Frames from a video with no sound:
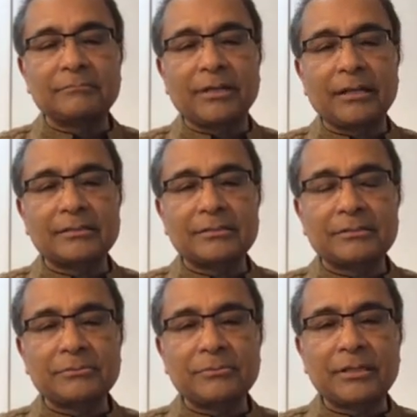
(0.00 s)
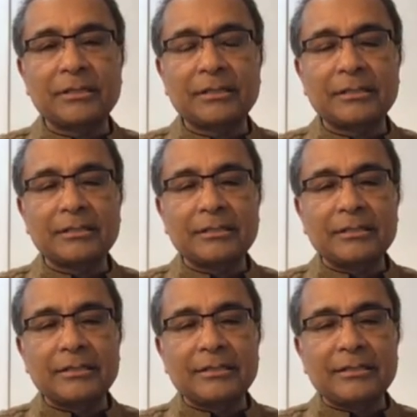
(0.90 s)
but we
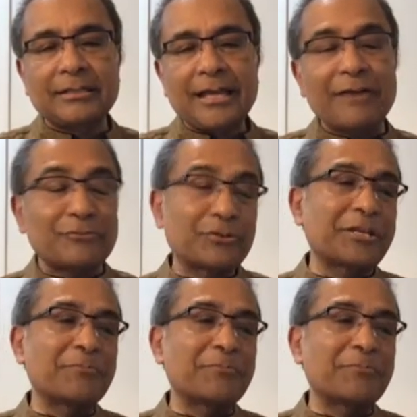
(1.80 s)
have to keep